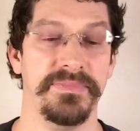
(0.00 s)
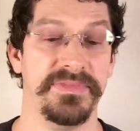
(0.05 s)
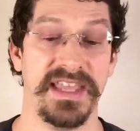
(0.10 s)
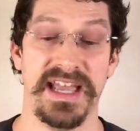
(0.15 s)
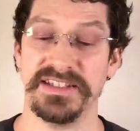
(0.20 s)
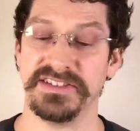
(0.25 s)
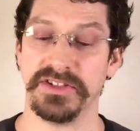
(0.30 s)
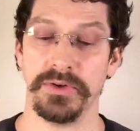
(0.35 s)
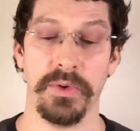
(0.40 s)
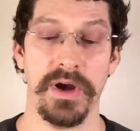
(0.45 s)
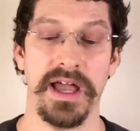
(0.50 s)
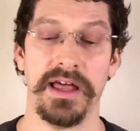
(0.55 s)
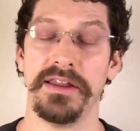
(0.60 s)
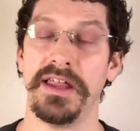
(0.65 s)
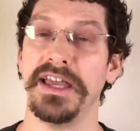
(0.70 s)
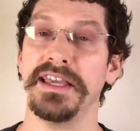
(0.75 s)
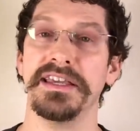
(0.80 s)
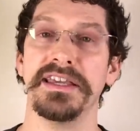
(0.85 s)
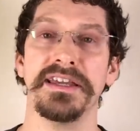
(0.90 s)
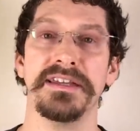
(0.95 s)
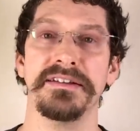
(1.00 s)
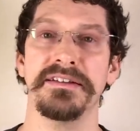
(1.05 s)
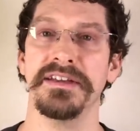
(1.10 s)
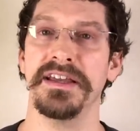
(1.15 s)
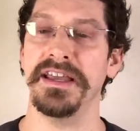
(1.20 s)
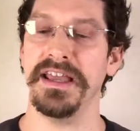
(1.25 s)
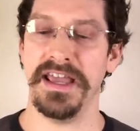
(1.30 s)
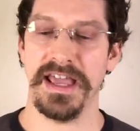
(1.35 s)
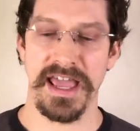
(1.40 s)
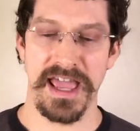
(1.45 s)
That's the way I like it.
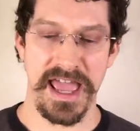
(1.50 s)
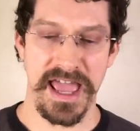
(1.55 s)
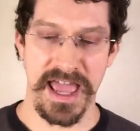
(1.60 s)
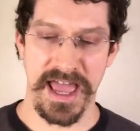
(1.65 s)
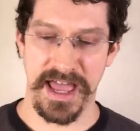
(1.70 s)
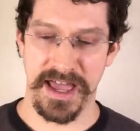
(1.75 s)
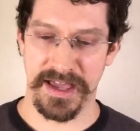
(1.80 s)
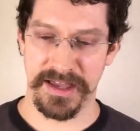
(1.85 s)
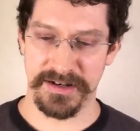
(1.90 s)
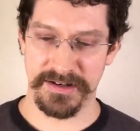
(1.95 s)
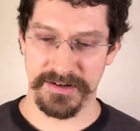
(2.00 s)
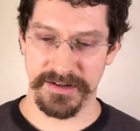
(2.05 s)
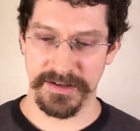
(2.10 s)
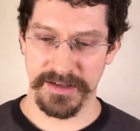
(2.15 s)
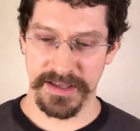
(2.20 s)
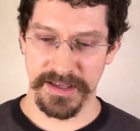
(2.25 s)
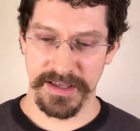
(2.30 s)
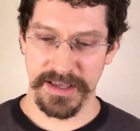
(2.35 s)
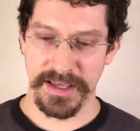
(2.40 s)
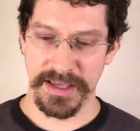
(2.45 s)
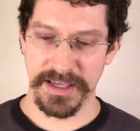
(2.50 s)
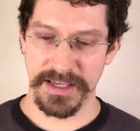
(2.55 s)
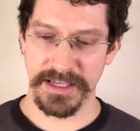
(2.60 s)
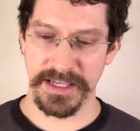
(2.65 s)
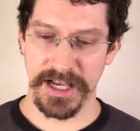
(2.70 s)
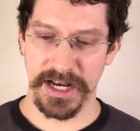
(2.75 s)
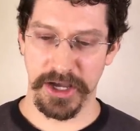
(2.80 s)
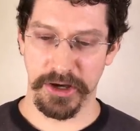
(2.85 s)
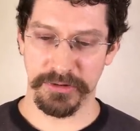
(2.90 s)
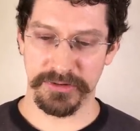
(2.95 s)
And,
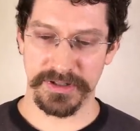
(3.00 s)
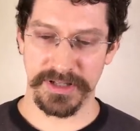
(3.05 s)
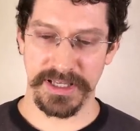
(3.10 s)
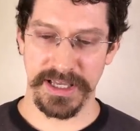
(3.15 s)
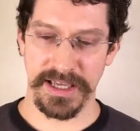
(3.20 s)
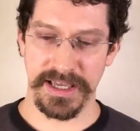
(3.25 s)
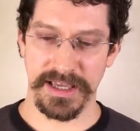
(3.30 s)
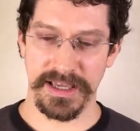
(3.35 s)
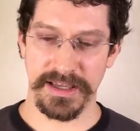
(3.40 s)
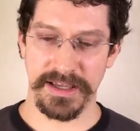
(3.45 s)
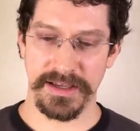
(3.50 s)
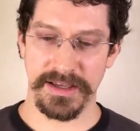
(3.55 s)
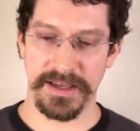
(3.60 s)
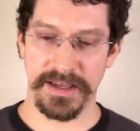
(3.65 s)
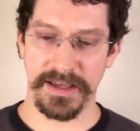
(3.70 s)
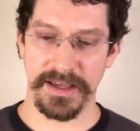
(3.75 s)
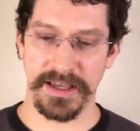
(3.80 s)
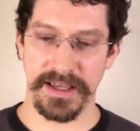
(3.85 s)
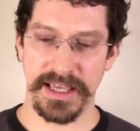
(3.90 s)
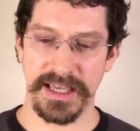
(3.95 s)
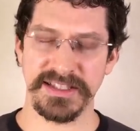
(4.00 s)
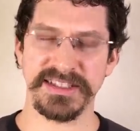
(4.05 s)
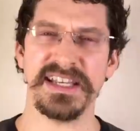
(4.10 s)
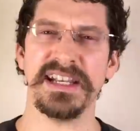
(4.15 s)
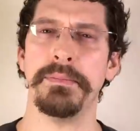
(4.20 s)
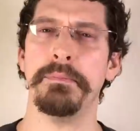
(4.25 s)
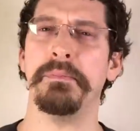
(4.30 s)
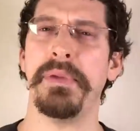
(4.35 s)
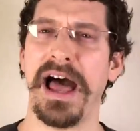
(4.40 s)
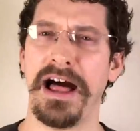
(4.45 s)
you know, is
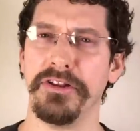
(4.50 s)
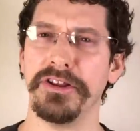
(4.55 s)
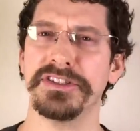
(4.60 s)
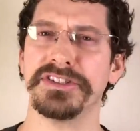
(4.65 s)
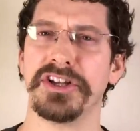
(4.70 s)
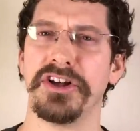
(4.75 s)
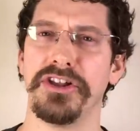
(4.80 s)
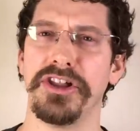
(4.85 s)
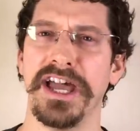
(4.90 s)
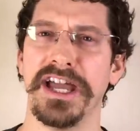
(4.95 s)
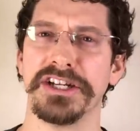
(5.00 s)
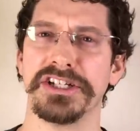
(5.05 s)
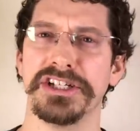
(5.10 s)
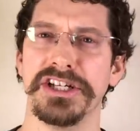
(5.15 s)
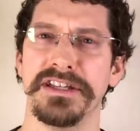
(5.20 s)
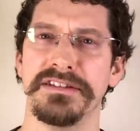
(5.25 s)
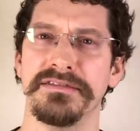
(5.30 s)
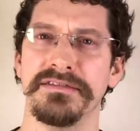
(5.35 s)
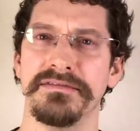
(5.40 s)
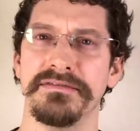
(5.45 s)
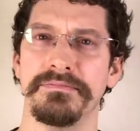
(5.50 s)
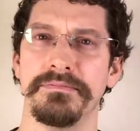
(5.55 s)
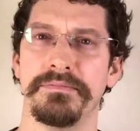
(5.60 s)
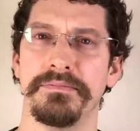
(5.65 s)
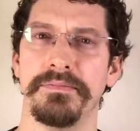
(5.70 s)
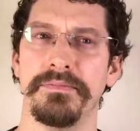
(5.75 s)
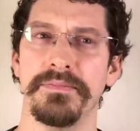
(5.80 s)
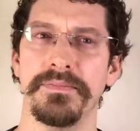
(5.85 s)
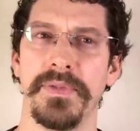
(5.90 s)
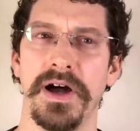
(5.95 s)
it a balanced collection?
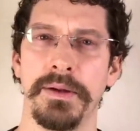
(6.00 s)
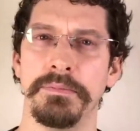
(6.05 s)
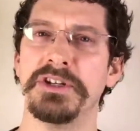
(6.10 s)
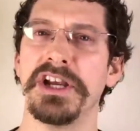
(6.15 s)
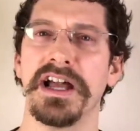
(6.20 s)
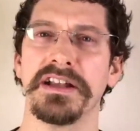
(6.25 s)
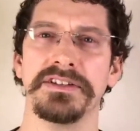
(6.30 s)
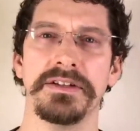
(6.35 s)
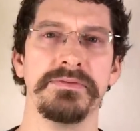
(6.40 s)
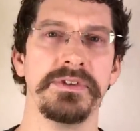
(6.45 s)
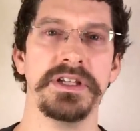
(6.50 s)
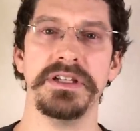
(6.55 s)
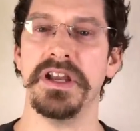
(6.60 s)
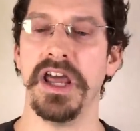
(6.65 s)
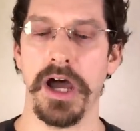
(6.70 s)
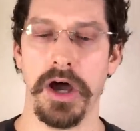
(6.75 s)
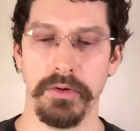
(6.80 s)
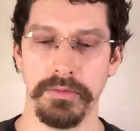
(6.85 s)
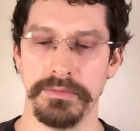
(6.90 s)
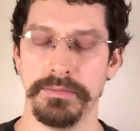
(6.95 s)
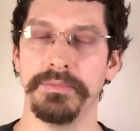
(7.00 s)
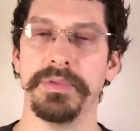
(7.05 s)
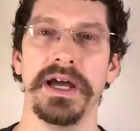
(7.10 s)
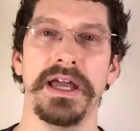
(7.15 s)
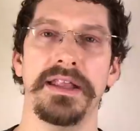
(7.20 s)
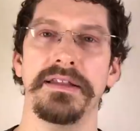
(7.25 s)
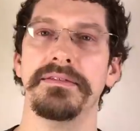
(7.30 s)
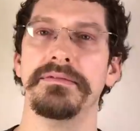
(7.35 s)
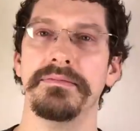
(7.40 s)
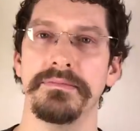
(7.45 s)
Objectively, no,
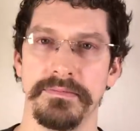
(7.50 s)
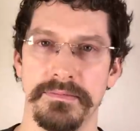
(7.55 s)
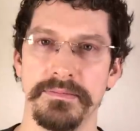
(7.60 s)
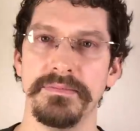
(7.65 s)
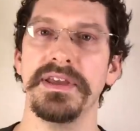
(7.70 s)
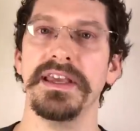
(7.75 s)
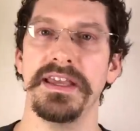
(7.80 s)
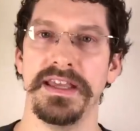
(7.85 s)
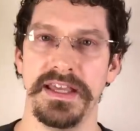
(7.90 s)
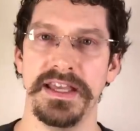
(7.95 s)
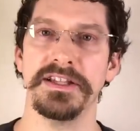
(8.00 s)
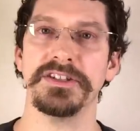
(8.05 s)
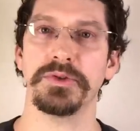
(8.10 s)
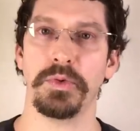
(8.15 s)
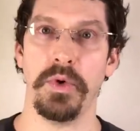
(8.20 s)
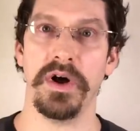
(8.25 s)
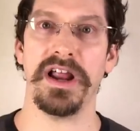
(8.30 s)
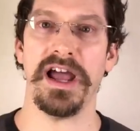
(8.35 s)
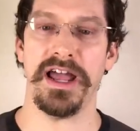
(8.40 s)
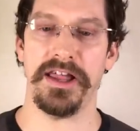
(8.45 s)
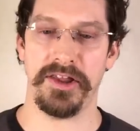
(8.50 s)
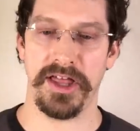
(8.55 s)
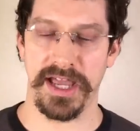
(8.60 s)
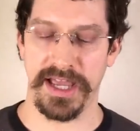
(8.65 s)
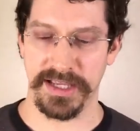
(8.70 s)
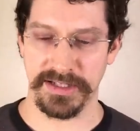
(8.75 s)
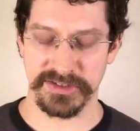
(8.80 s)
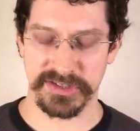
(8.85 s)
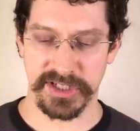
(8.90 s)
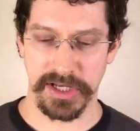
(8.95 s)
but it's what I
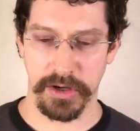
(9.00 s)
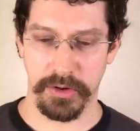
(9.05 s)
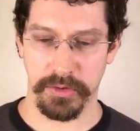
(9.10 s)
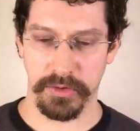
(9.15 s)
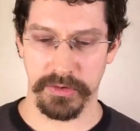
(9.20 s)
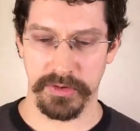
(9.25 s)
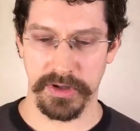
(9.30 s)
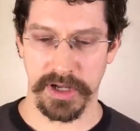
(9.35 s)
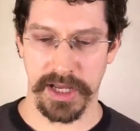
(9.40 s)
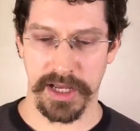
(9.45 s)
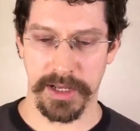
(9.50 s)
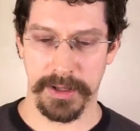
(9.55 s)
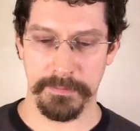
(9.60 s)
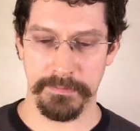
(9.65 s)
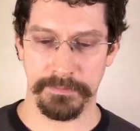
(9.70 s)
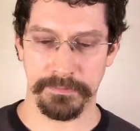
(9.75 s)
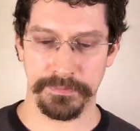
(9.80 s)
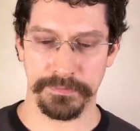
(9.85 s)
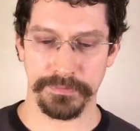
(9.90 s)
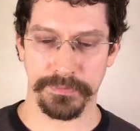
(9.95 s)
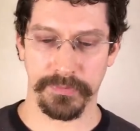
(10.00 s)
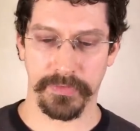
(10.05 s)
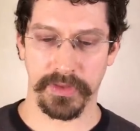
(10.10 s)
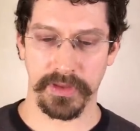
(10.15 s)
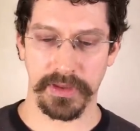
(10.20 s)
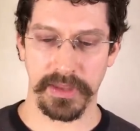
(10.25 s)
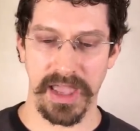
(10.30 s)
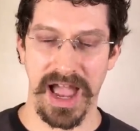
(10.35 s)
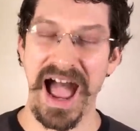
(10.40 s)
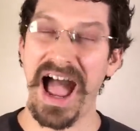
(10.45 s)
like. So
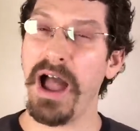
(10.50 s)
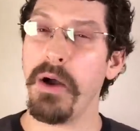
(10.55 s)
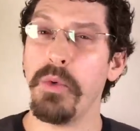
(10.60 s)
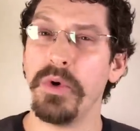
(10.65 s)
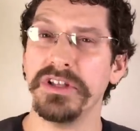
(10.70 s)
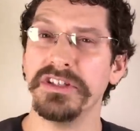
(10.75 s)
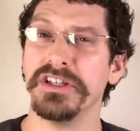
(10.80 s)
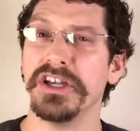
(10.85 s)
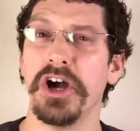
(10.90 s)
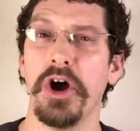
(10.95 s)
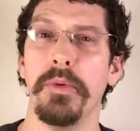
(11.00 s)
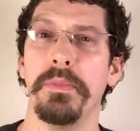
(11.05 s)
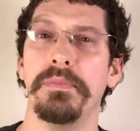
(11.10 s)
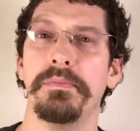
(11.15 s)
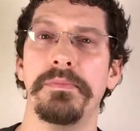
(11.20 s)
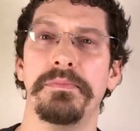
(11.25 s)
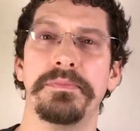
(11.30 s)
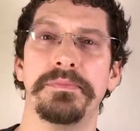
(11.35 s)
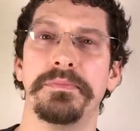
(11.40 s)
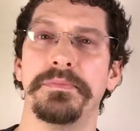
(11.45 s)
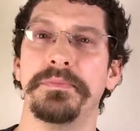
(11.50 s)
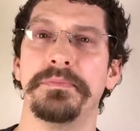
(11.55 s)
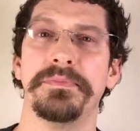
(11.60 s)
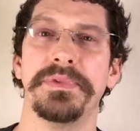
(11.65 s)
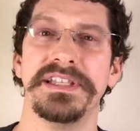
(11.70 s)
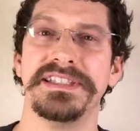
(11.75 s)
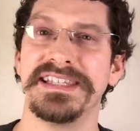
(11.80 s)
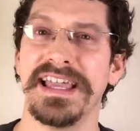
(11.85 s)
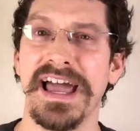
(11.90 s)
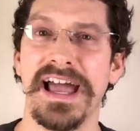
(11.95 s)
I wouldn't go
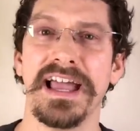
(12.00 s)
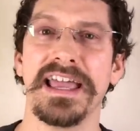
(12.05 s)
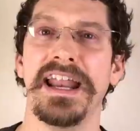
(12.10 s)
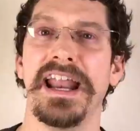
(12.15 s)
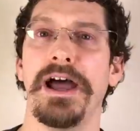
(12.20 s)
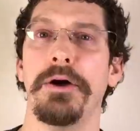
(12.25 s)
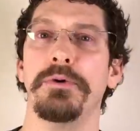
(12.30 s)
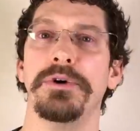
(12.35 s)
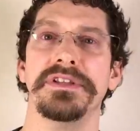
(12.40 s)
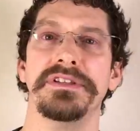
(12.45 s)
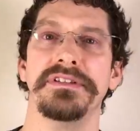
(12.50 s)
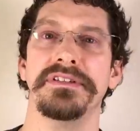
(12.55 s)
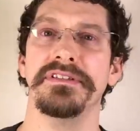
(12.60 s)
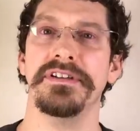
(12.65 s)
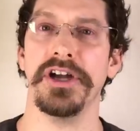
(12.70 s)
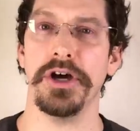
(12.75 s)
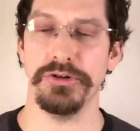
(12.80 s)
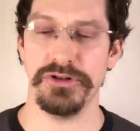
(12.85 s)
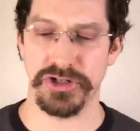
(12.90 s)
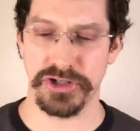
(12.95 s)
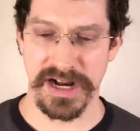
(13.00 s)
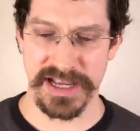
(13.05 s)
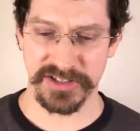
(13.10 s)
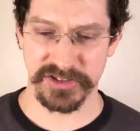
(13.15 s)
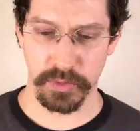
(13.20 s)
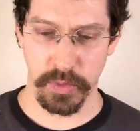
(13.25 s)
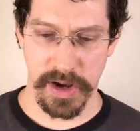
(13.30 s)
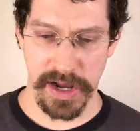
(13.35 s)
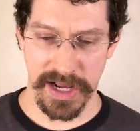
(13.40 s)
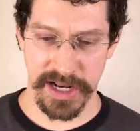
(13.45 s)
Patek and I wouldn't go
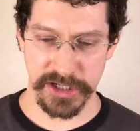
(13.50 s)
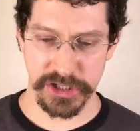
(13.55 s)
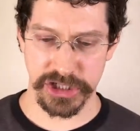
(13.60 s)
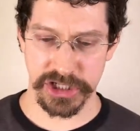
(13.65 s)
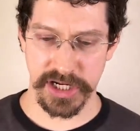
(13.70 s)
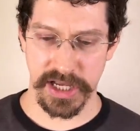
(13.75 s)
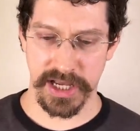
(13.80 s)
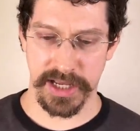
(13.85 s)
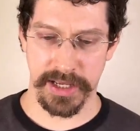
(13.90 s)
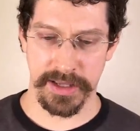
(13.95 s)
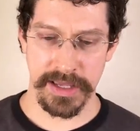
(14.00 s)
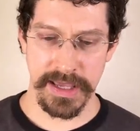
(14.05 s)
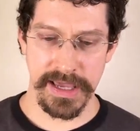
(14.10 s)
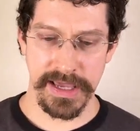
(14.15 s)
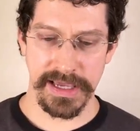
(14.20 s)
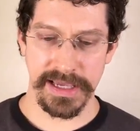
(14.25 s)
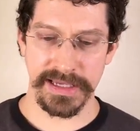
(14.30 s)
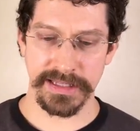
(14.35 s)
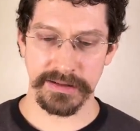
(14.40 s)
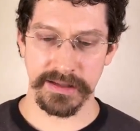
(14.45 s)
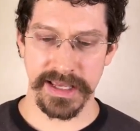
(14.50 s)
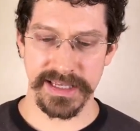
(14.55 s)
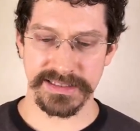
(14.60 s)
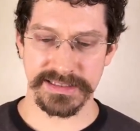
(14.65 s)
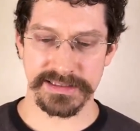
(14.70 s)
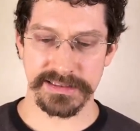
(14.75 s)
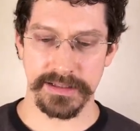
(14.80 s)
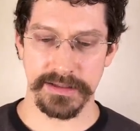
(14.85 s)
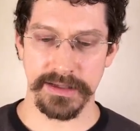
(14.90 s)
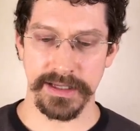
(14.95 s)
dress watch
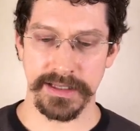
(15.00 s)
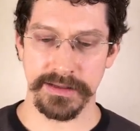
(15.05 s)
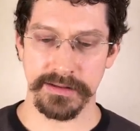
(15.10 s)
unless